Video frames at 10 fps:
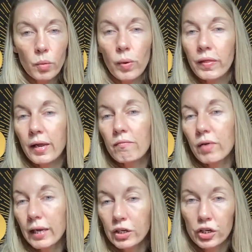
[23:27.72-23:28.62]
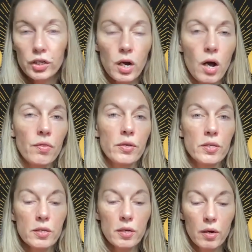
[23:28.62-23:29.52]
whether in relation to
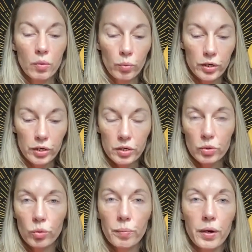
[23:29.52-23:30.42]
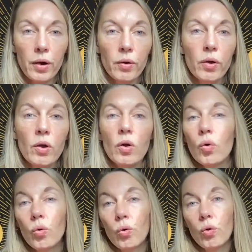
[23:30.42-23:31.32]
others, which is Scorpio,
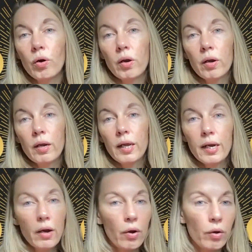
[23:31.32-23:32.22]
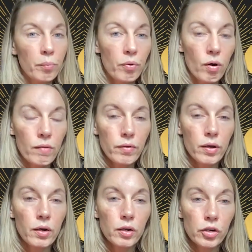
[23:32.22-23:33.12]
or in our own
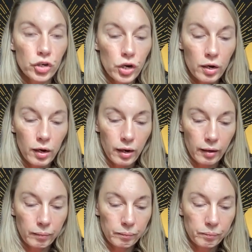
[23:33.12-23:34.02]
private journaling.